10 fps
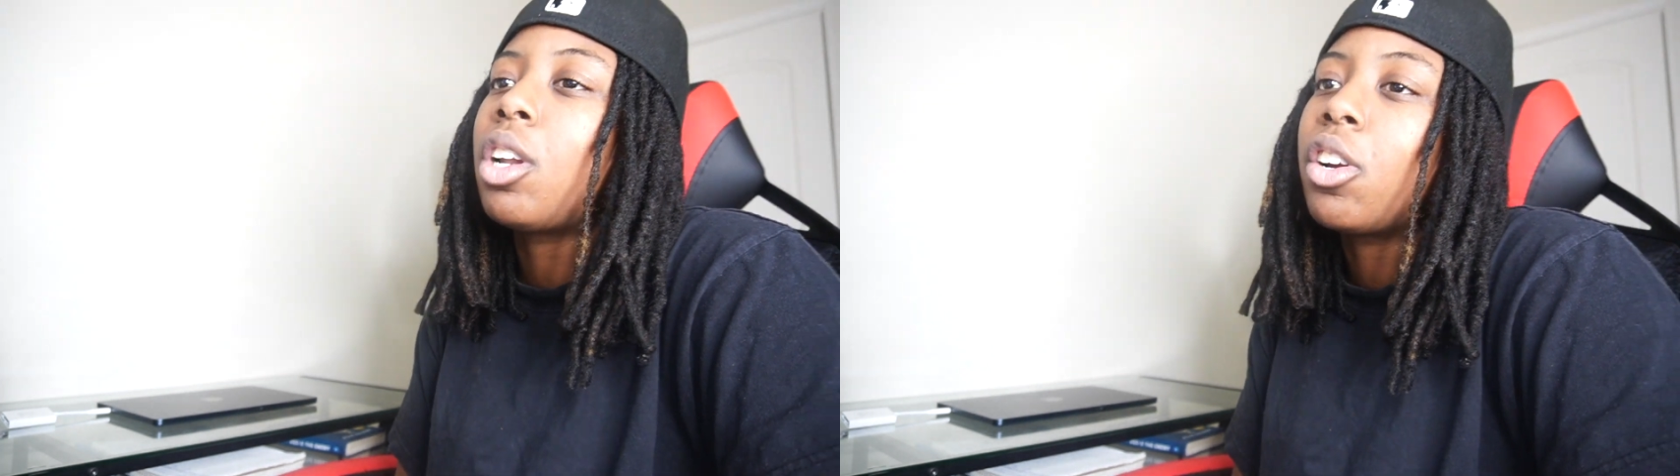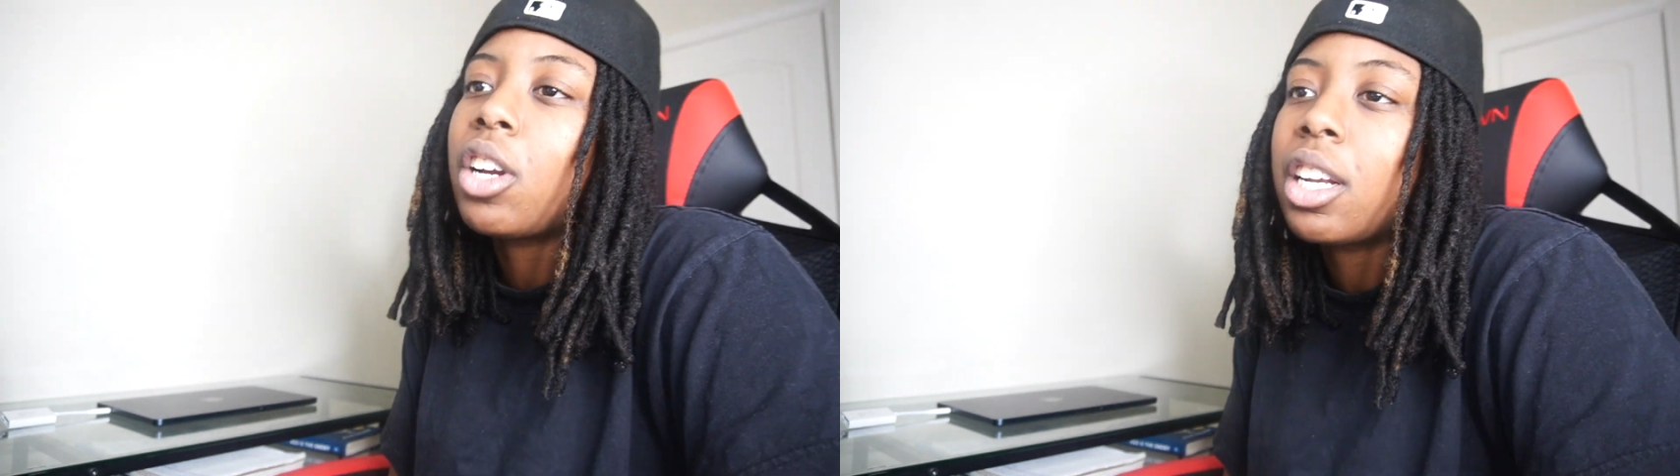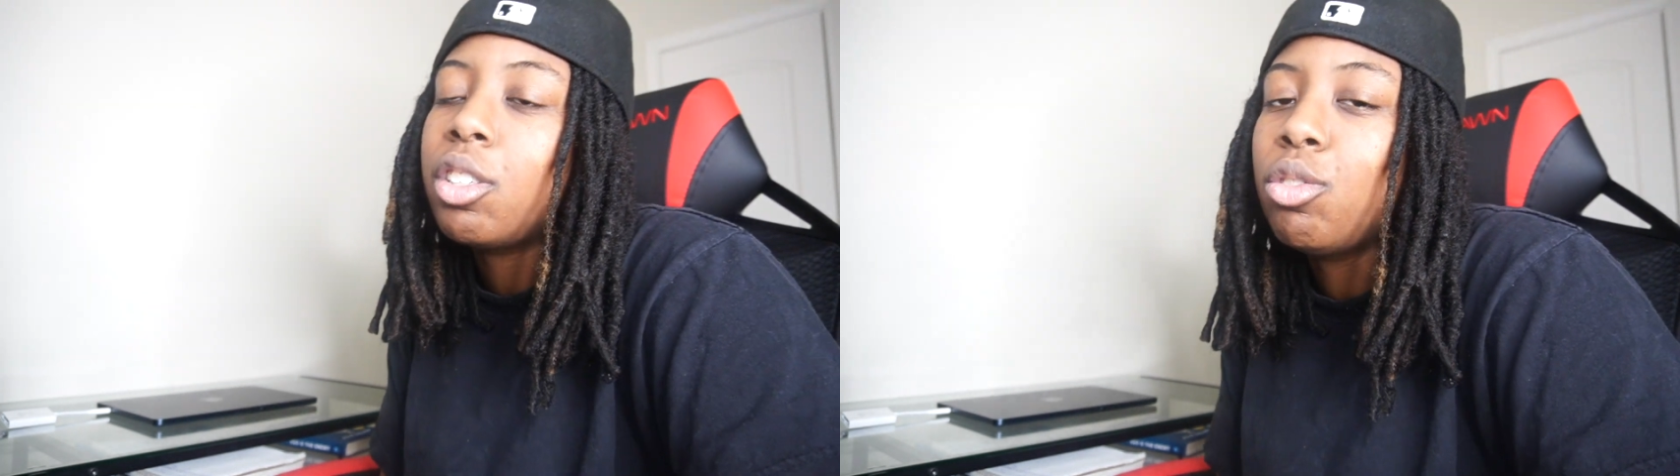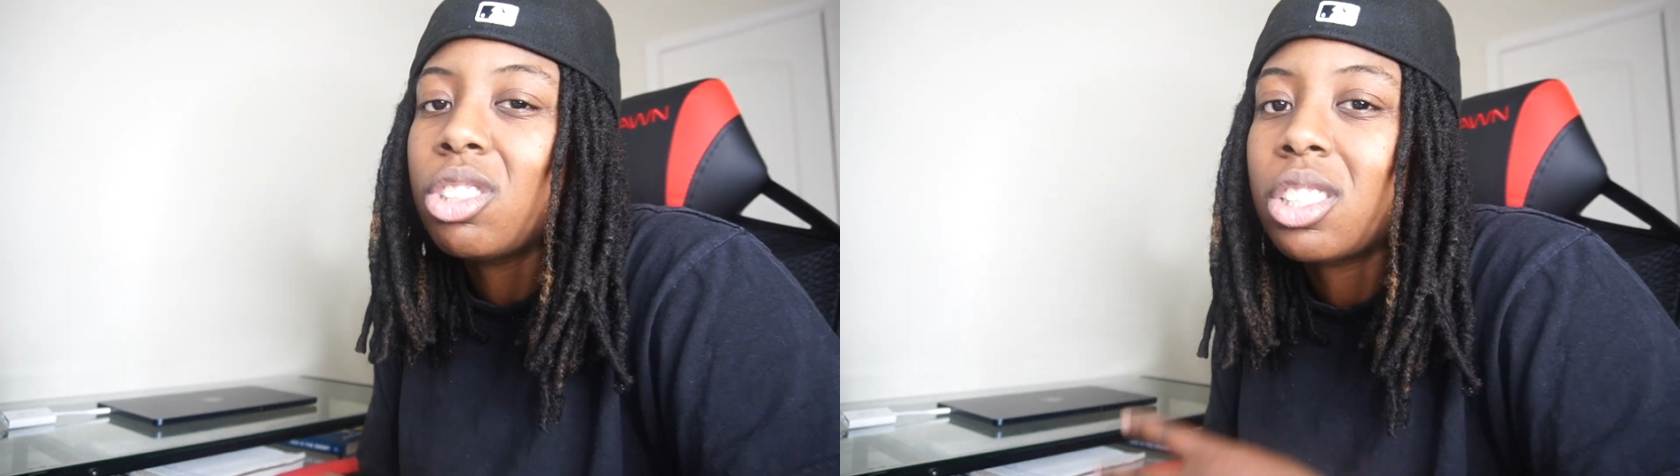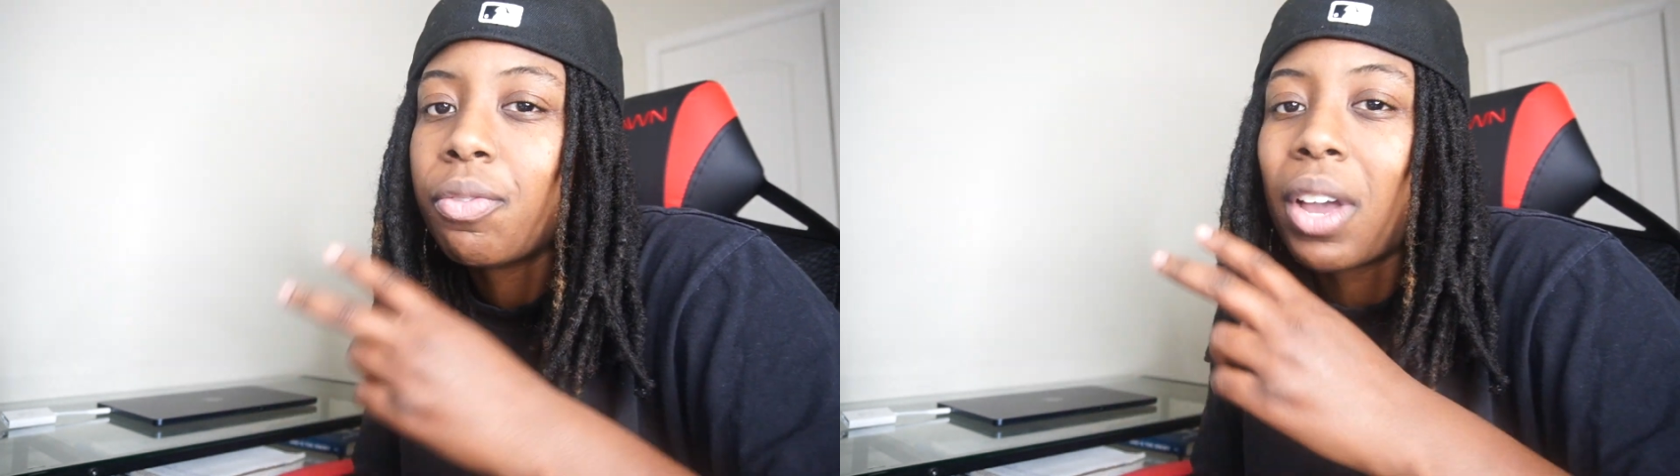Learn how to
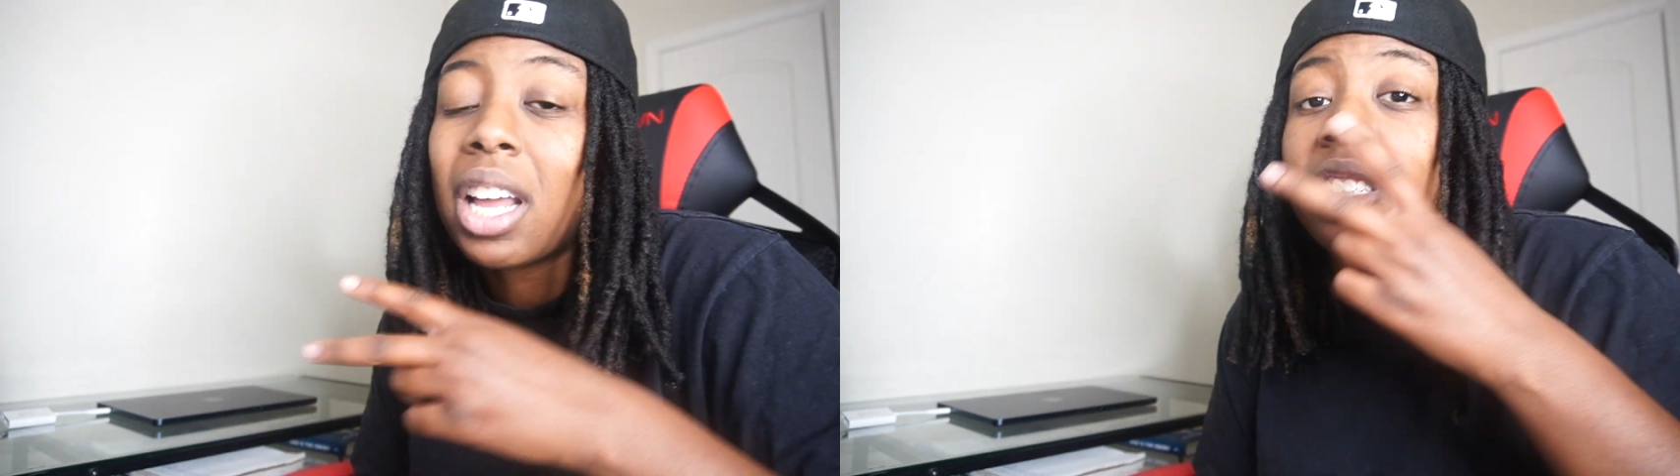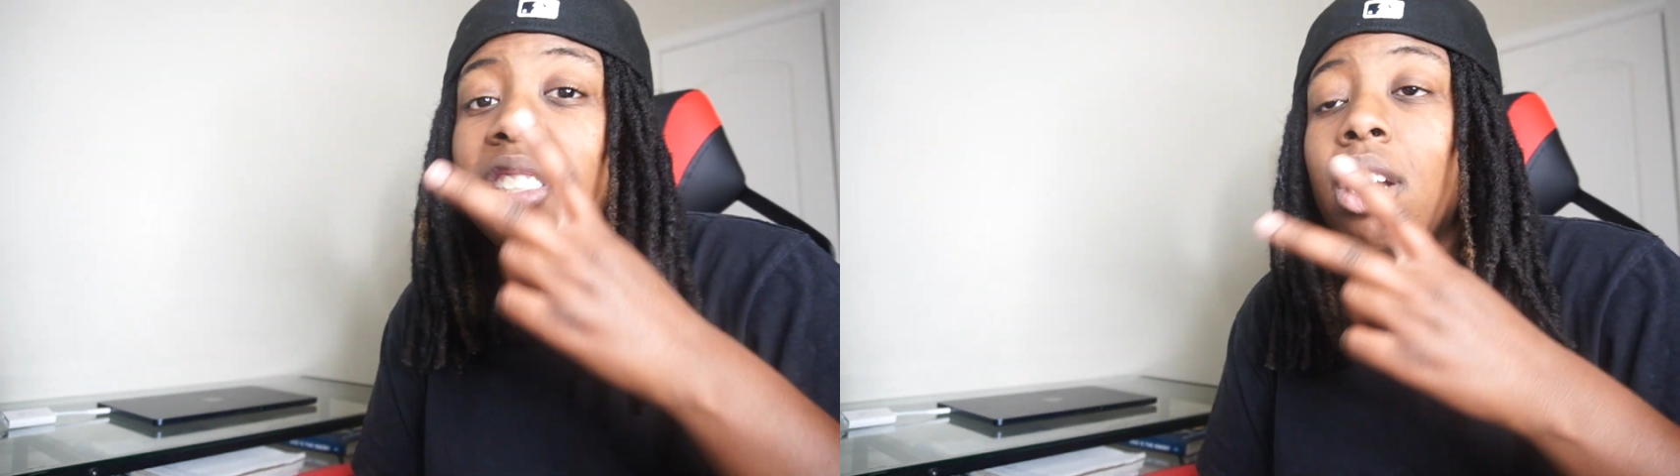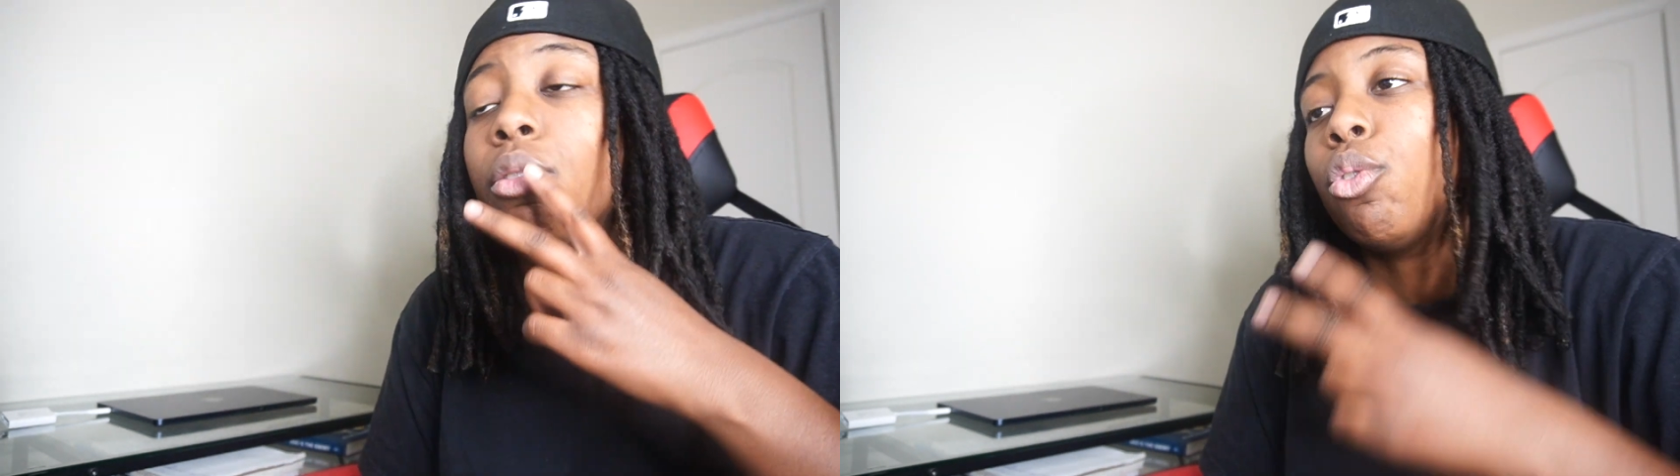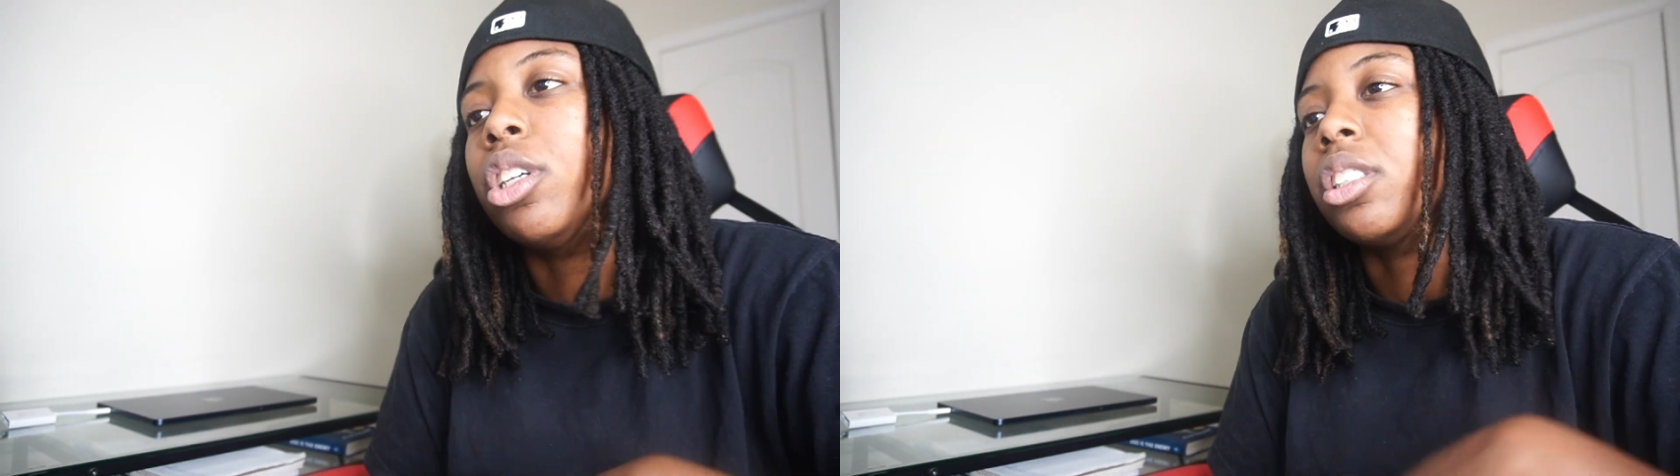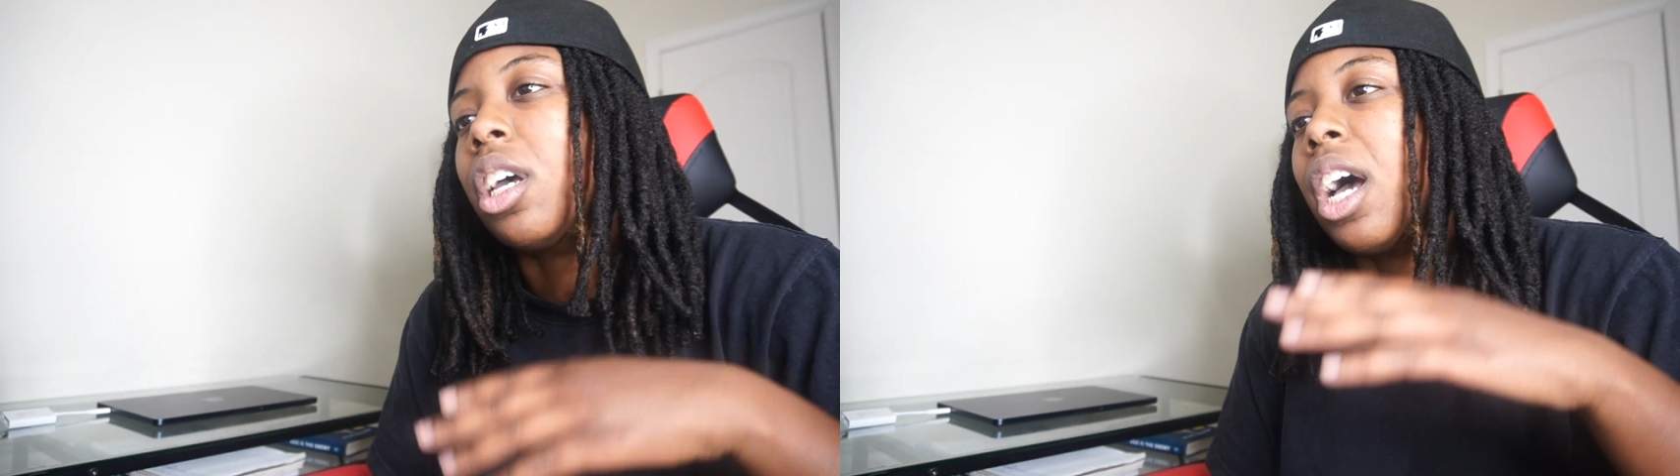use it. Find a second voice.